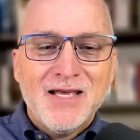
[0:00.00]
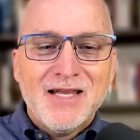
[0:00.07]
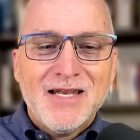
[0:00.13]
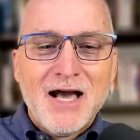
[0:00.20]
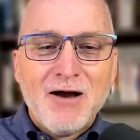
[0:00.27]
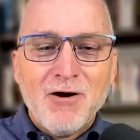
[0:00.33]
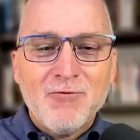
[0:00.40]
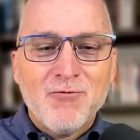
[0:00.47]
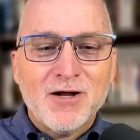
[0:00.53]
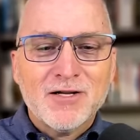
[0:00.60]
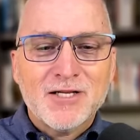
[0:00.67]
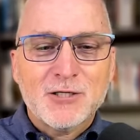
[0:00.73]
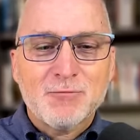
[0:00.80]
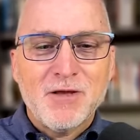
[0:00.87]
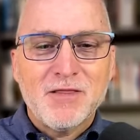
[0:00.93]
Now I want to
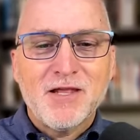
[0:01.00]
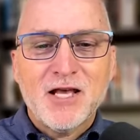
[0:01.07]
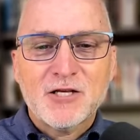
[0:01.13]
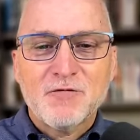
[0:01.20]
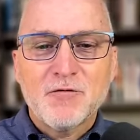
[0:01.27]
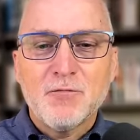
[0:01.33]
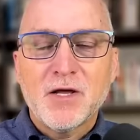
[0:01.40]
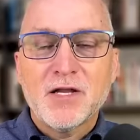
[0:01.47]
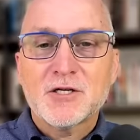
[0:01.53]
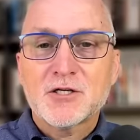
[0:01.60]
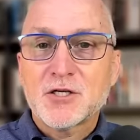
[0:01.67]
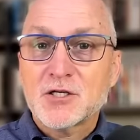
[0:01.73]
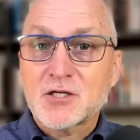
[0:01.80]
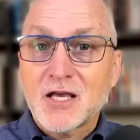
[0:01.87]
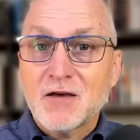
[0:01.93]
spend the next few minutes
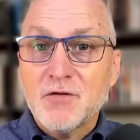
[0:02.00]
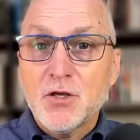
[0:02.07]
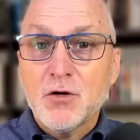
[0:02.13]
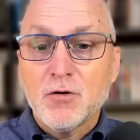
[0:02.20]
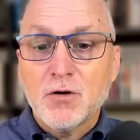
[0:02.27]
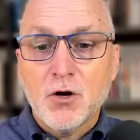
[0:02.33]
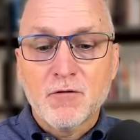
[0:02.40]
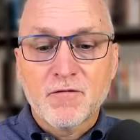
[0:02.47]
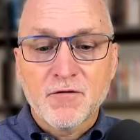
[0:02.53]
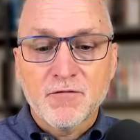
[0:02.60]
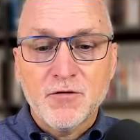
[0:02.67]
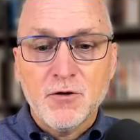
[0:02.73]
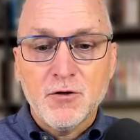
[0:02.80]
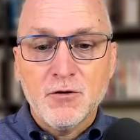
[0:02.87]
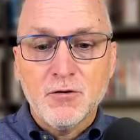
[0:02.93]
just giving you an
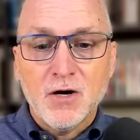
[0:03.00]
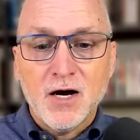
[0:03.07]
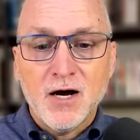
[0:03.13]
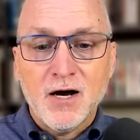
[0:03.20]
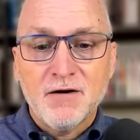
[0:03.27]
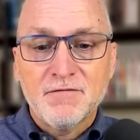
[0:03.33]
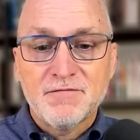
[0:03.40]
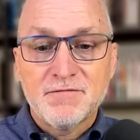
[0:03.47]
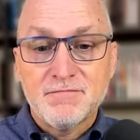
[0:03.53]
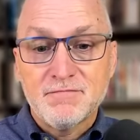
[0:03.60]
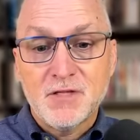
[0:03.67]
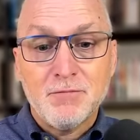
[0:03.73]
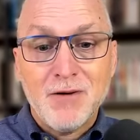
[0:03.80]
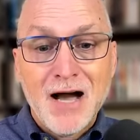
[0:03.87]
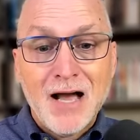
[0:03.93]
overview of
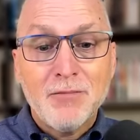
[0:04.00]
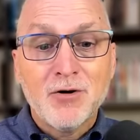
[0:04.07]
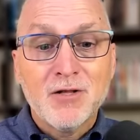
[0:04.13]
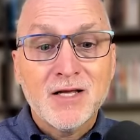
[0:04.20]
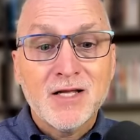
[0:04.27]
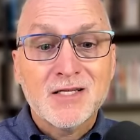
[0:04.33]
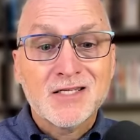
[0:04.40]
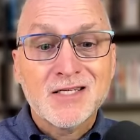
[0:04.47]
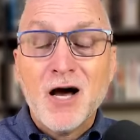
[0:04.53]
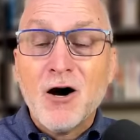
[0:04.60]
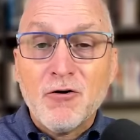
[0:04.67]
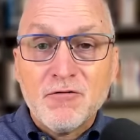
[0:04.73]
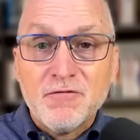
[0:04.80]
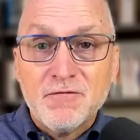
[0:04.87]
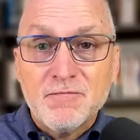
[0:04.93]
the Bible
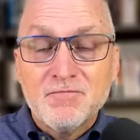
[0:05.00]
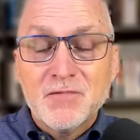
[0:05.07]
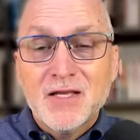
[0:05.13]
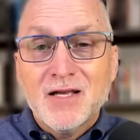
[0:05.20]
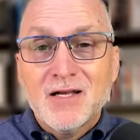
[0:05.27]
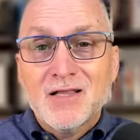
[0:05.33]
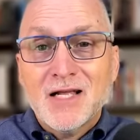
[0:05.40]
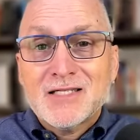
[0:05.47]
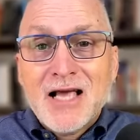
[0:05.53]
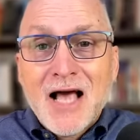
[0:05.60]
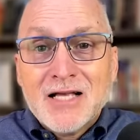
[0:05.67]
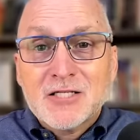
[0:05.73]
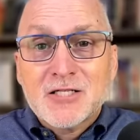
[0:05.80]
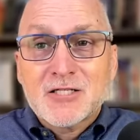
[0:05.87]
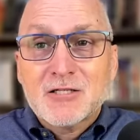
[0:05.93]
itself. Let's
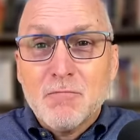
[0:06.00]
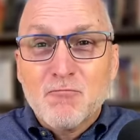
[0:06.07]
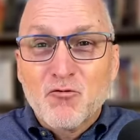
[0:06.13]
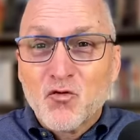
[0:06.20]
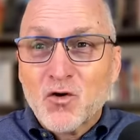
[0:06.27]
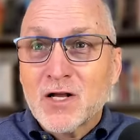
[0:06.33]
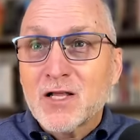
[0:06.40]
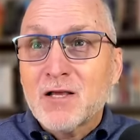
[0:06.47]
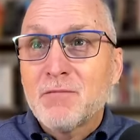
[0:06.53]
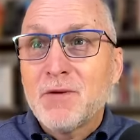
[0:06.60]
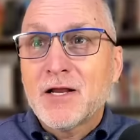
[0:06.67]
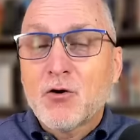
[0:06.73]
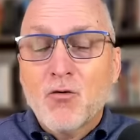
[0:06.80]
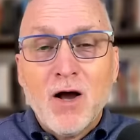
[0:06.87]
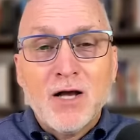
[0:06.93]
ask some really big
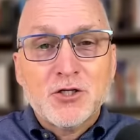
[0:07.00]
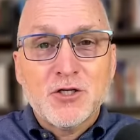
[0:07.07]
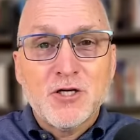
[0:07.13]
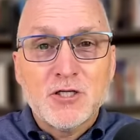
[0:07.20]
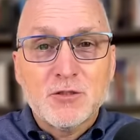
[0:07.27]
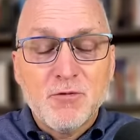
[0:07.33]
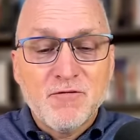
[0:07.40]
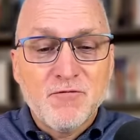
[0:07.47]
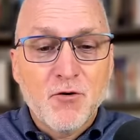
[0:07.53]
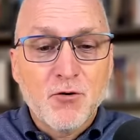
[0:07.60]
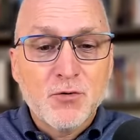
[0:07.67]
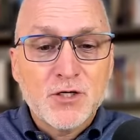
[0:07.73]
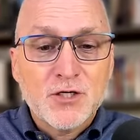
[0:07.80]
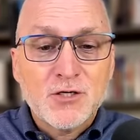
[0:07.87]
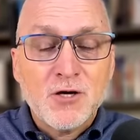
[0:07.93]
questions before
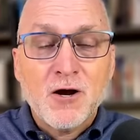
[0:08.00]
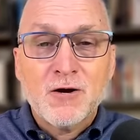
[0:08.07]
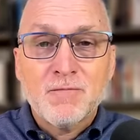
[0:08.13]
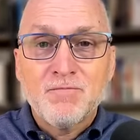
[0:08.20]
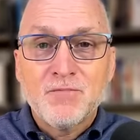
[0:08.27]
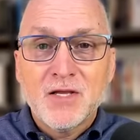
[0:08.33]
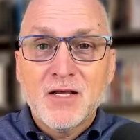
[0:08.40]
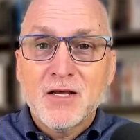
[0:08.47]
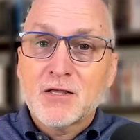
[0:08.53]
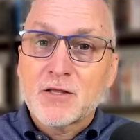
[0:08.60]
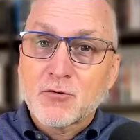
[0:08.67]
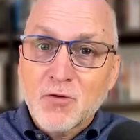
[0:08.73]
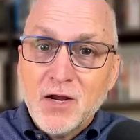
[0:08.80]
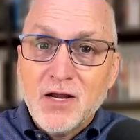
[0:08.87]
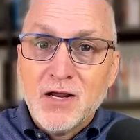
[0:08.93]
we start the
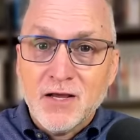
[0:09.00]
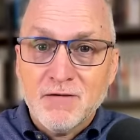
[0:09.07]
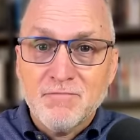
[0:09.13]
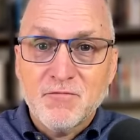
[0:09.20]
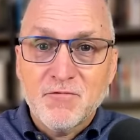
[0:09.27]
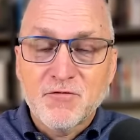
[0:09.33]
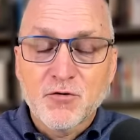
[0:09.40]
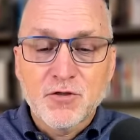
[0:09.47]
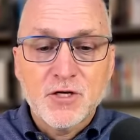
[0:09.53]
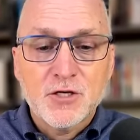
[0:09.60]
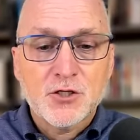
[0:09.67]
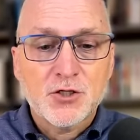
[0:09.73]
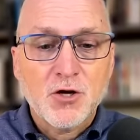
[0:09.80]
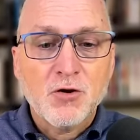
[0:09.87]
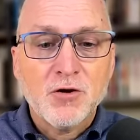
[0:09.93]
reading for this
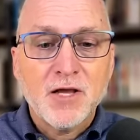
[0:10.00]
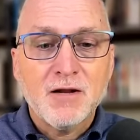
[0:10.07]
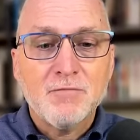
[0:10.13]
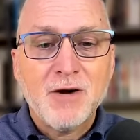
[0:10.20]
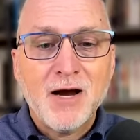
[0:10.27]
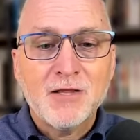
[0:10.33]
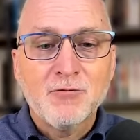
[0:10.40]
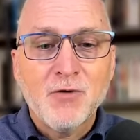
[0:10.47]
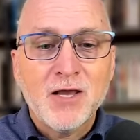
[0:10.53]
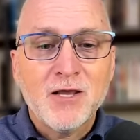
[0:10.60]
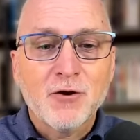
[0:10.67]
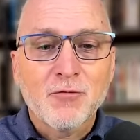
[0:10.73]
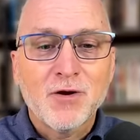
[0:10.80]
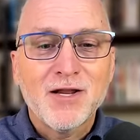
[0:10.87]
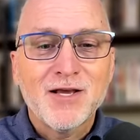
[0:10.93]
journey. And by the way, your
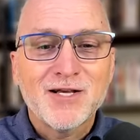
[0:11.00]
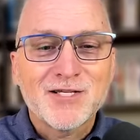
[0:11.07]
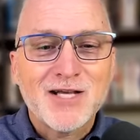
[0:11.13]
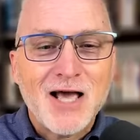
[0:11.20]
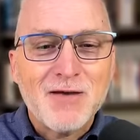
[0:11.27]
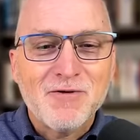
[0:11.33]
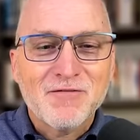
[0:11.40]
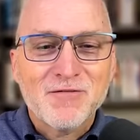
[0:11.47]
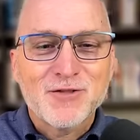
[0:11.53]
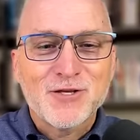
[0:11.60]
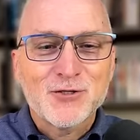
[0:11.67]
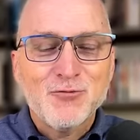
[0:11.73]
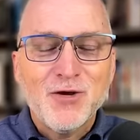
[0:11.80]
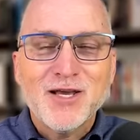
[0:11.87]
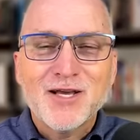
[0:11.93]
reading assignment for
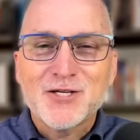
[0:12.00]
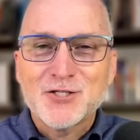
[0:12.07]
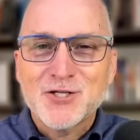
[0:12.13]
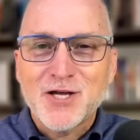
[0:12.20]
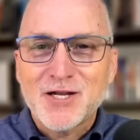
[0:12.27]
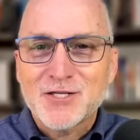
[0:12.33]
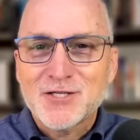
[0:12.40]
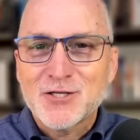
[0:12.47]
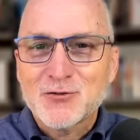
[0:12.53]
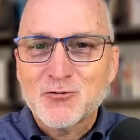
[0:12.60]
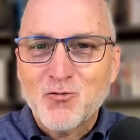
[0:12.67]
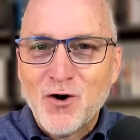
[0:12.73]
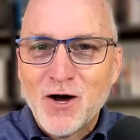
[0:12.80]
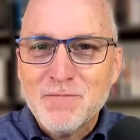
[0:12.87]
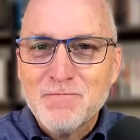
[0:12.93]
this week is Genesis
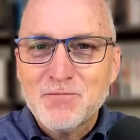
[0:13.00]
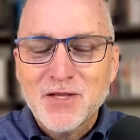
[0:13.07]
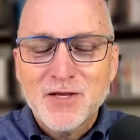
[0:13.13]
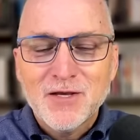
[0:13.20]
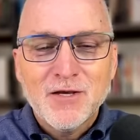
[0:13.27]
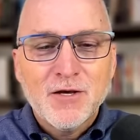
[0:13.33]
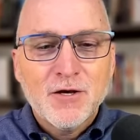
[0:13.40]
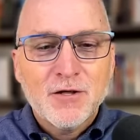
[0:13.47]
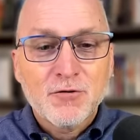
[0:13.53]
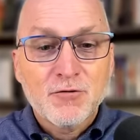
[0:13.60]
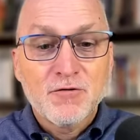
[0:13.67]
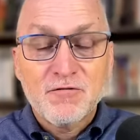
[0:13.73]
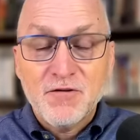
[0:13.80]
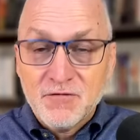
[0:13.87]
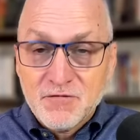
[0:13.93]
1 through
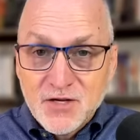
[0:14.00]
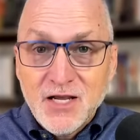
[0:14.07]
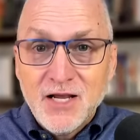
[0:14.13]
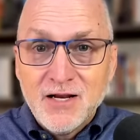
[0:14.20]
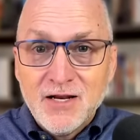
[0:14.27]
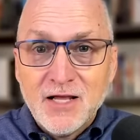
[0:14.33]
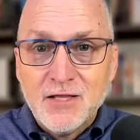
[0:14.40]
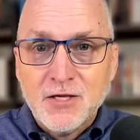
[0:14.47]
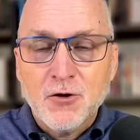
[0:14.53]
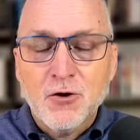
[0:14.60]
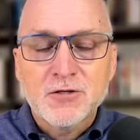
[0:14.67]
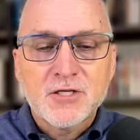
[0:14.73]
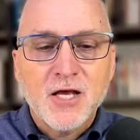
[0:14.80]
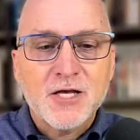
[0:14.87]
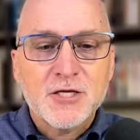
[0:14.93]
15 in the Old
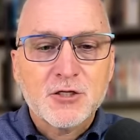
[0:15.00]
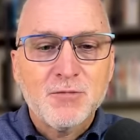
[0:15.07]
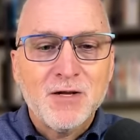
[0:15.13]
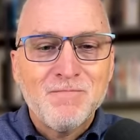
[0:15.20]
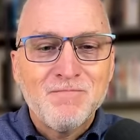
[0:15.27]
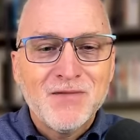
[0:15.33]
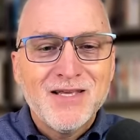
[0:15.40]
Testament.